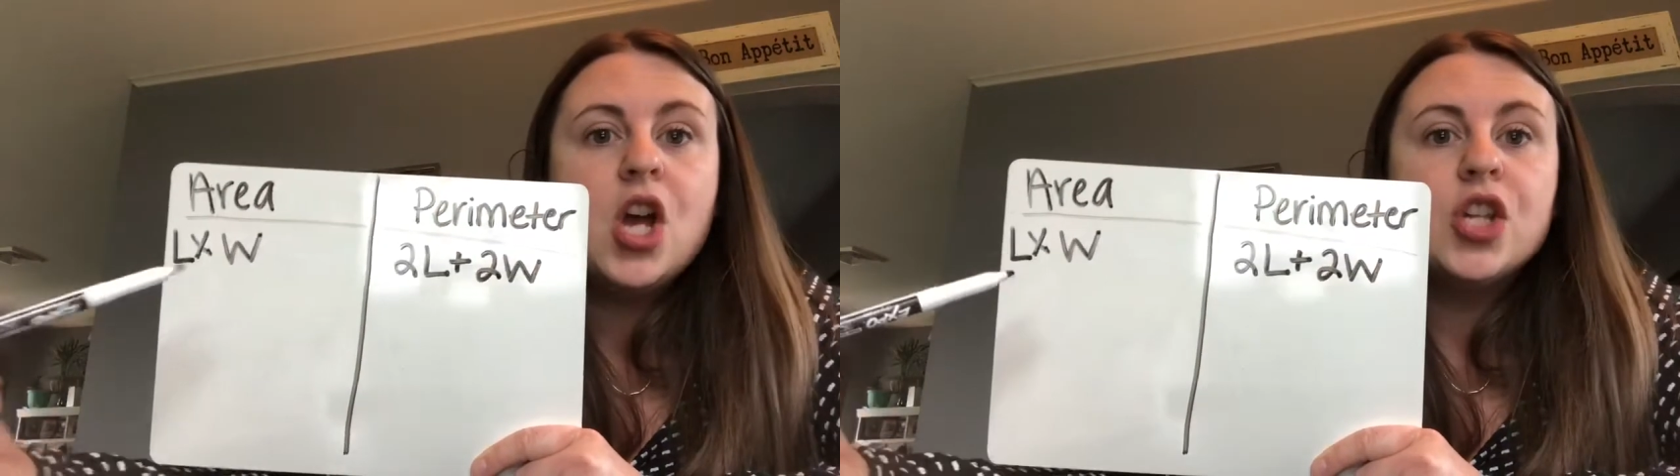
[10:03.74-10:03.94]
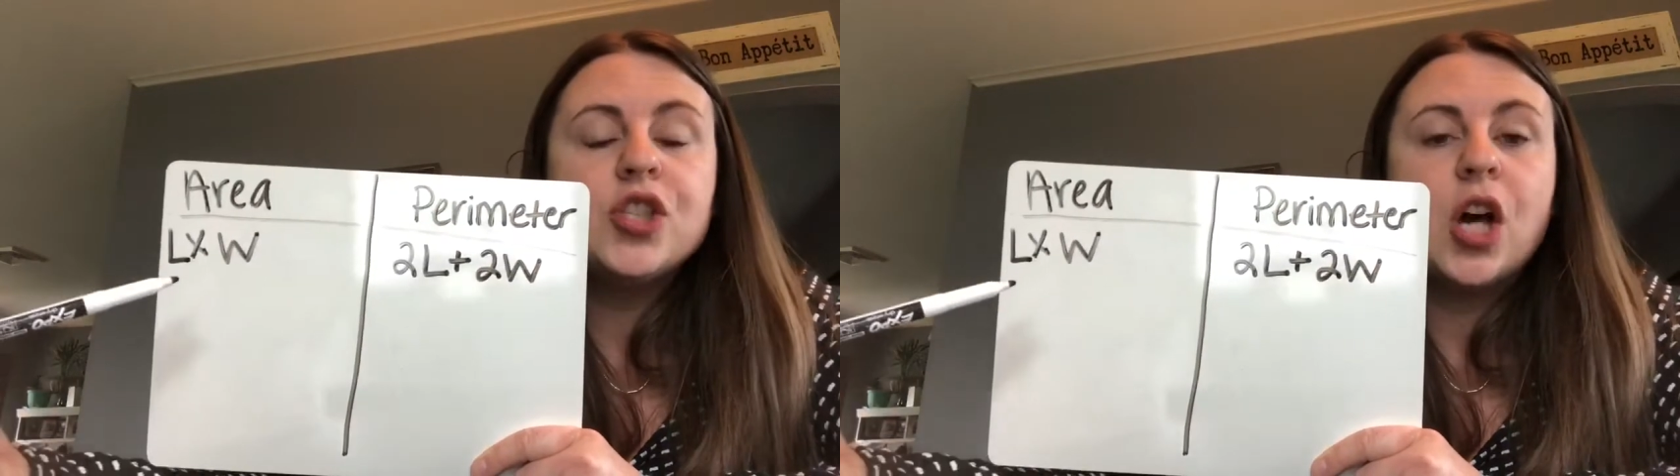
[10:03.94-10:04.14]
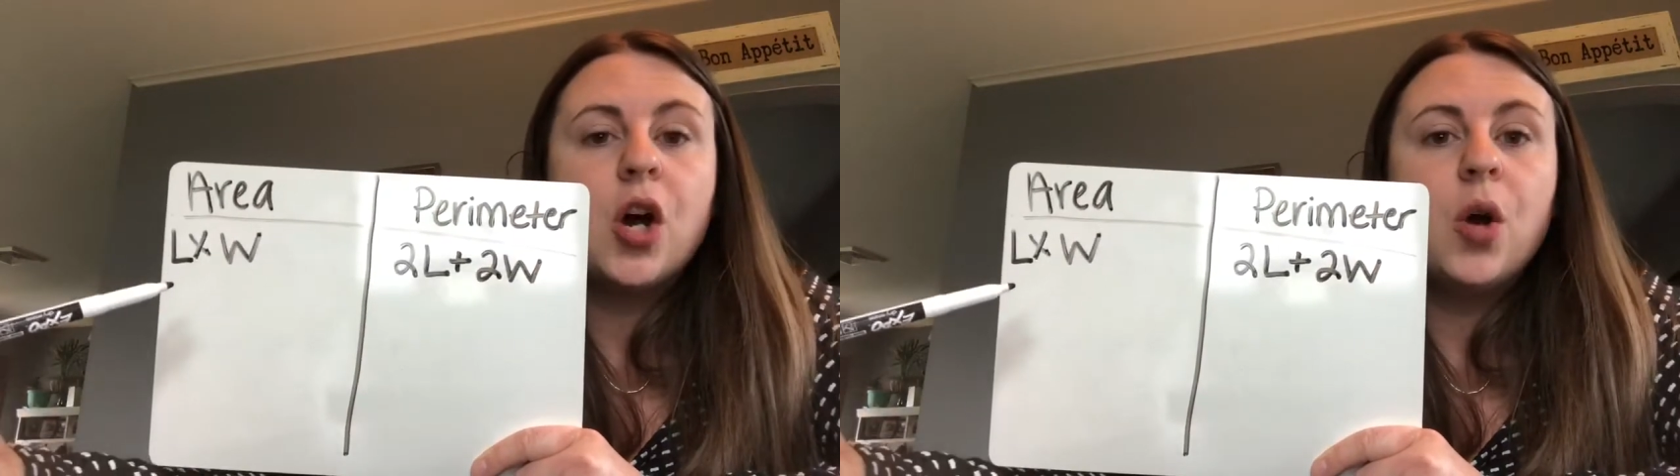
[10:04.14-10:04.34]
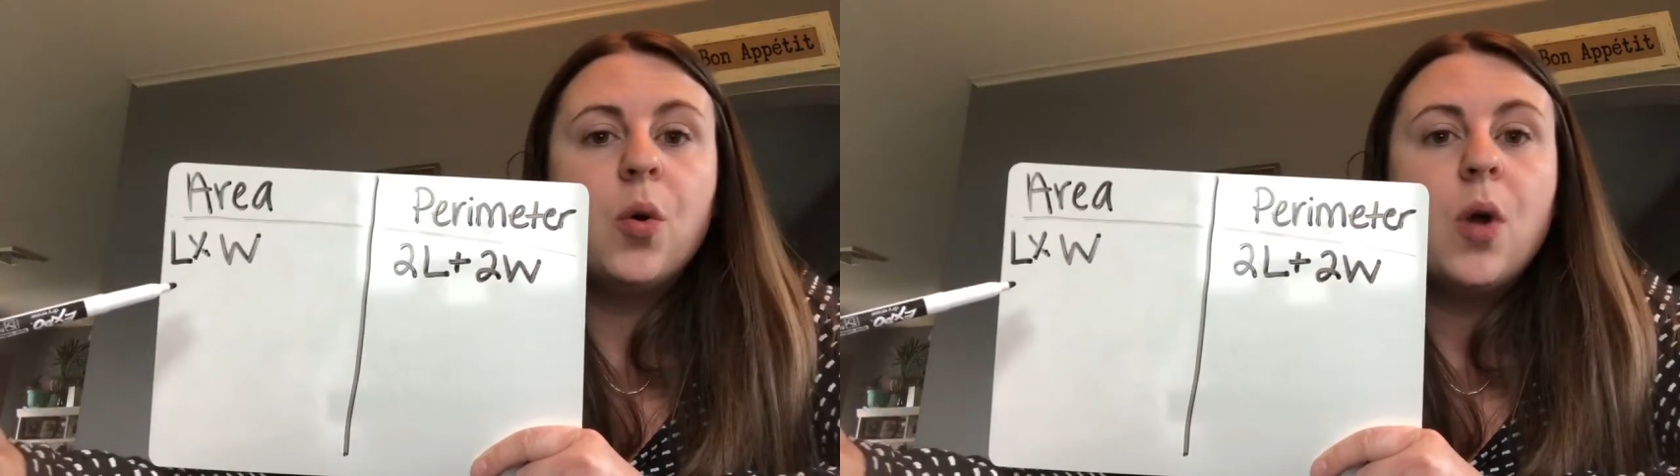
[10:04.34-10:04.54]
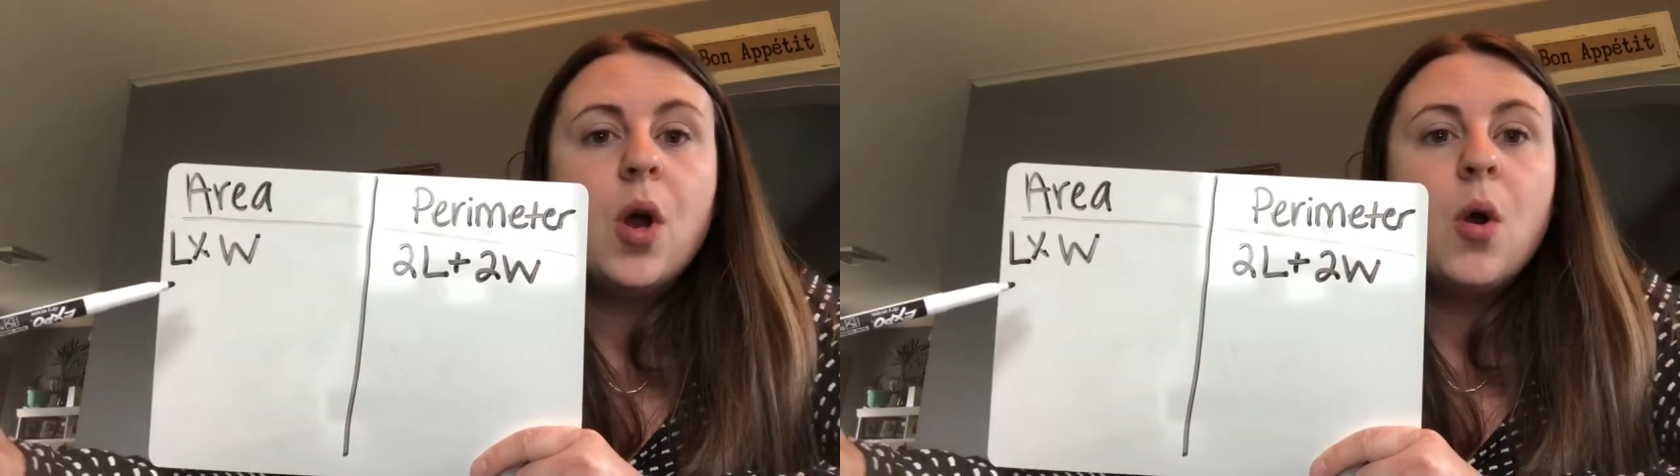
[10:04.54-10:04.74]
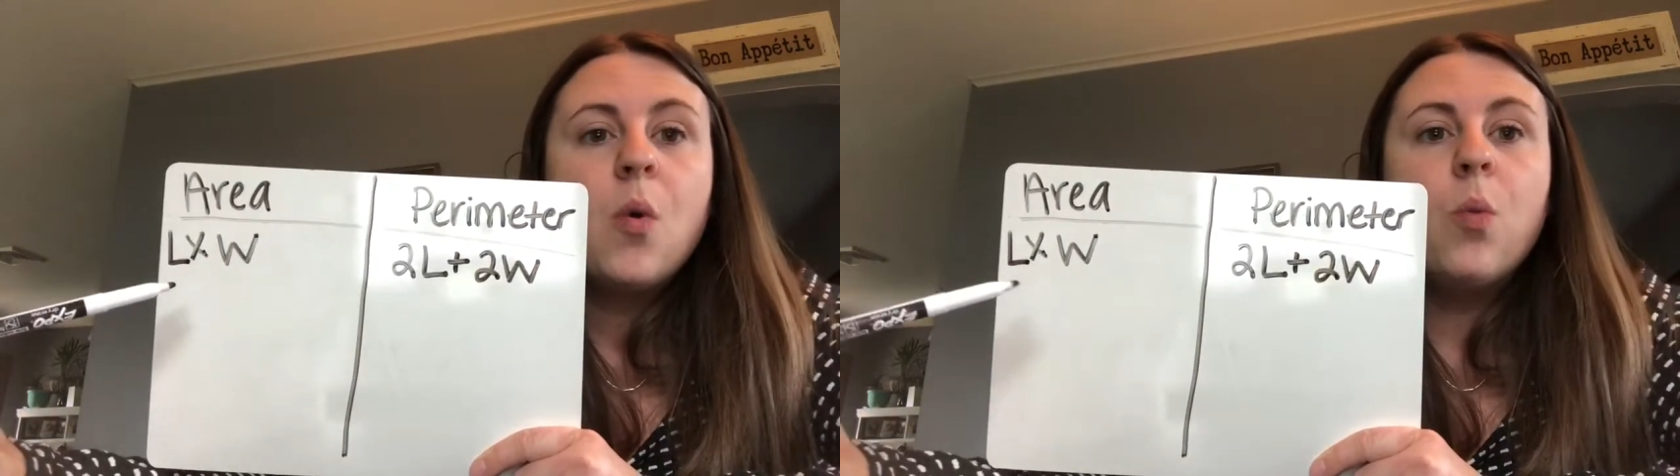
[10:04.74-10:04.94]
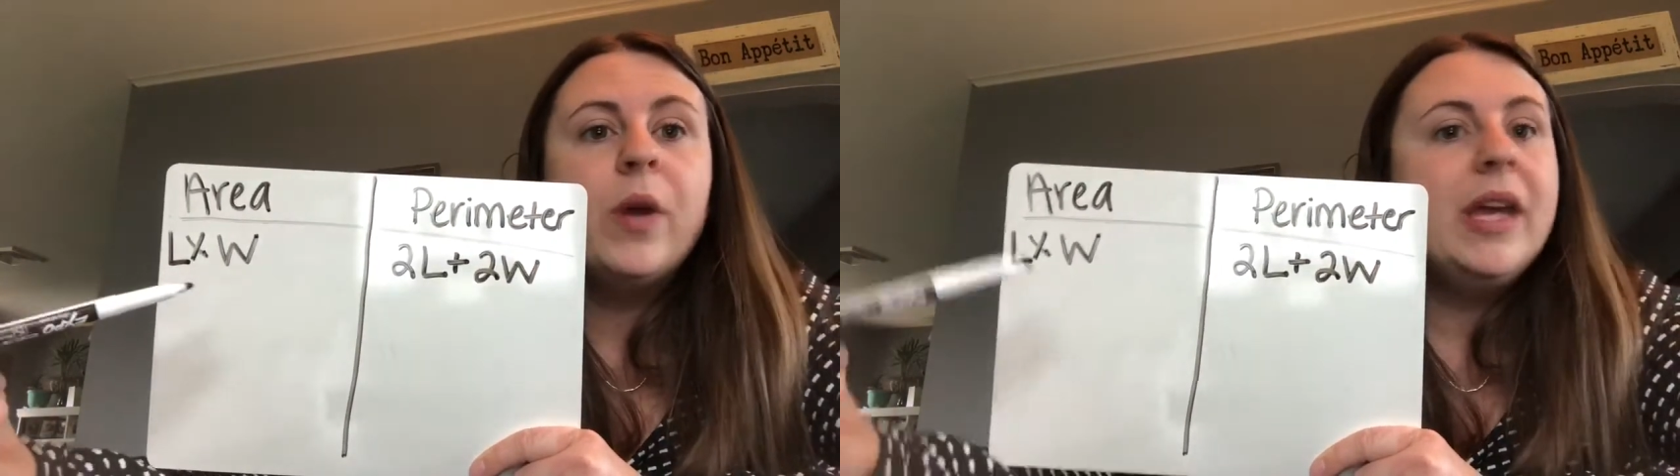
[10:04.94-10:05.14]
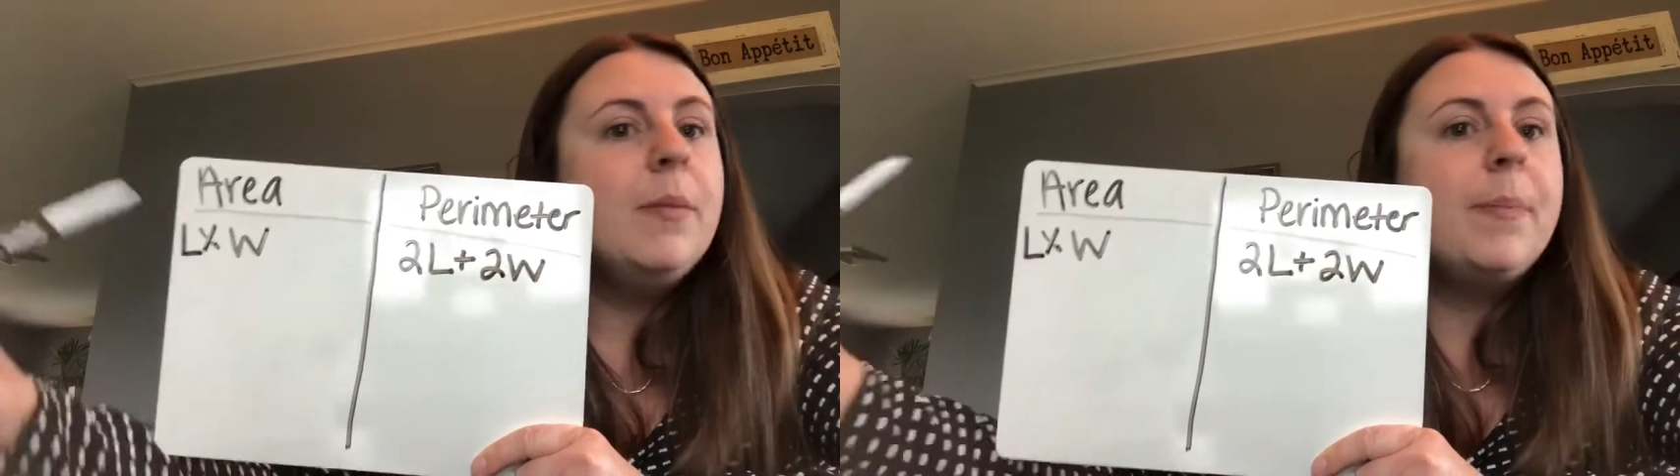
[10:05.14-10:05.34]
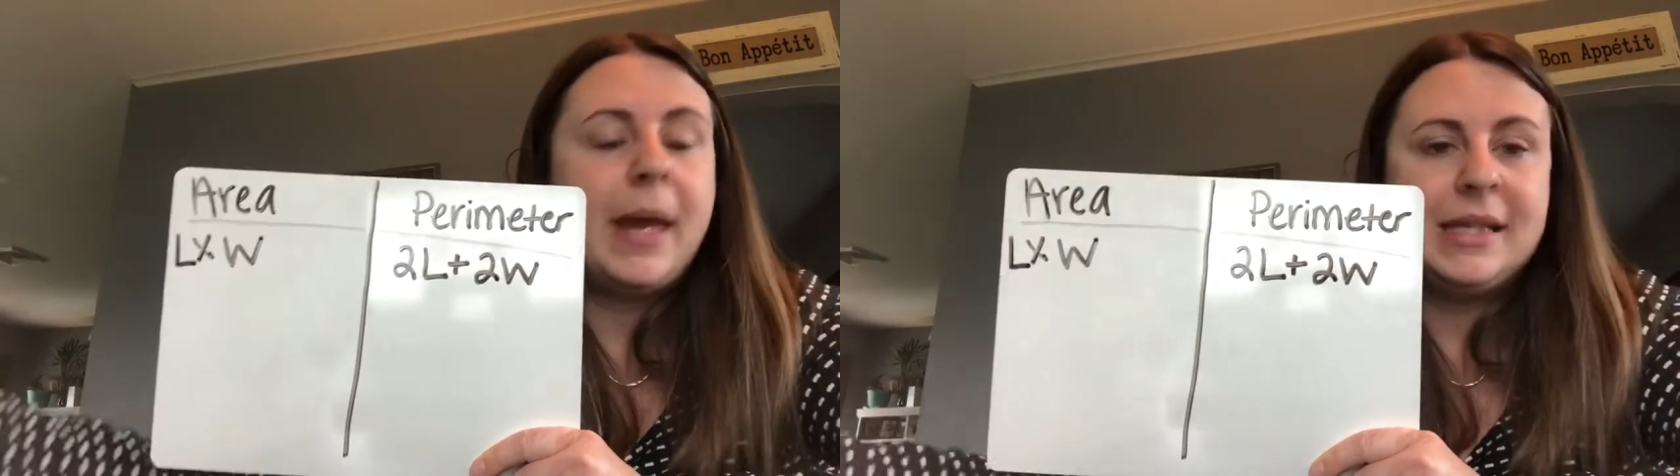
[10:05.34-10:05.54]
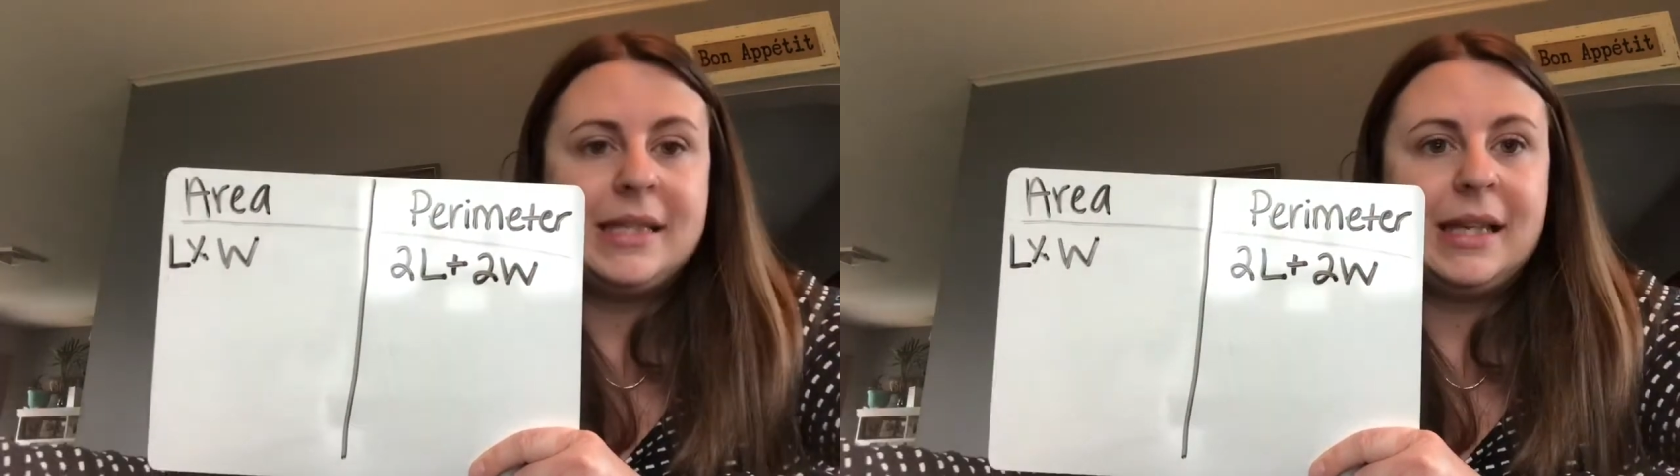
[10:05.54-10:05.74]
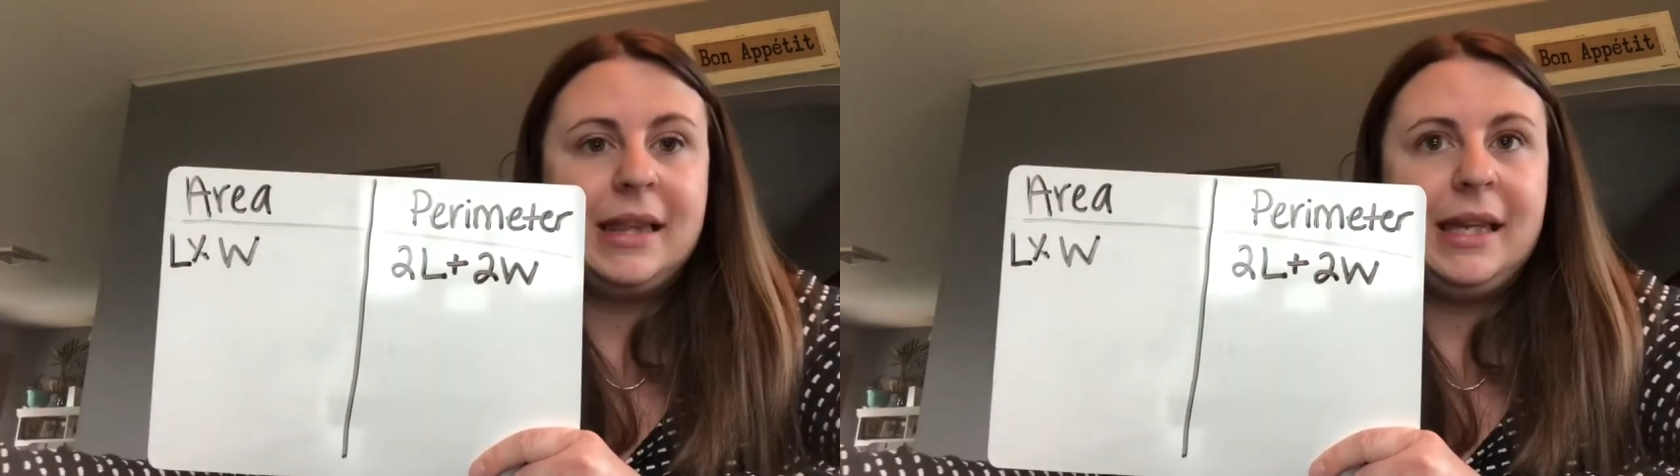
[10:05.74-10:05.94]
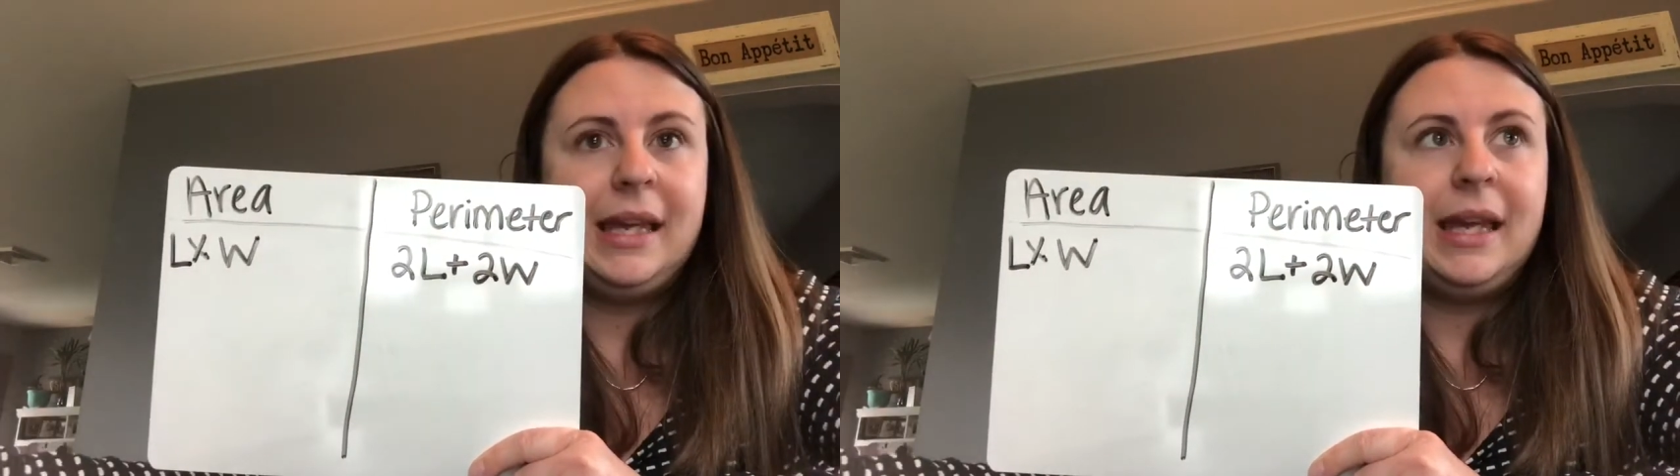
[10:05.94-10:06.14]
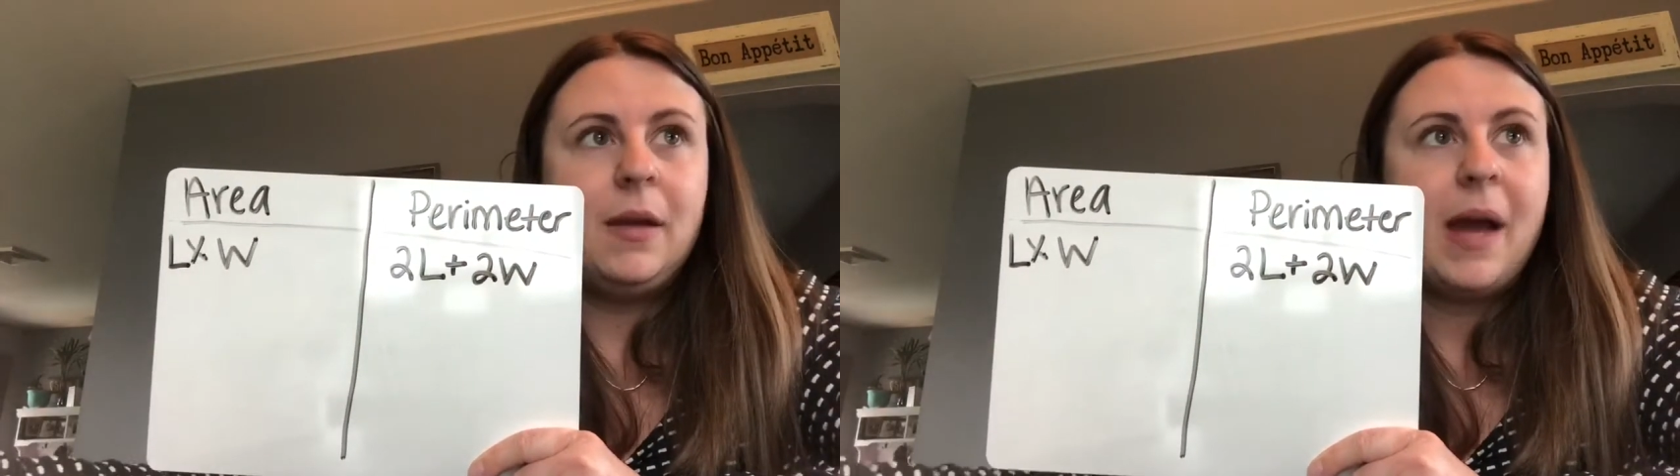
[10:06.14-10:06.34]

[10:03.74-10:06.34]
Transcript: So we basically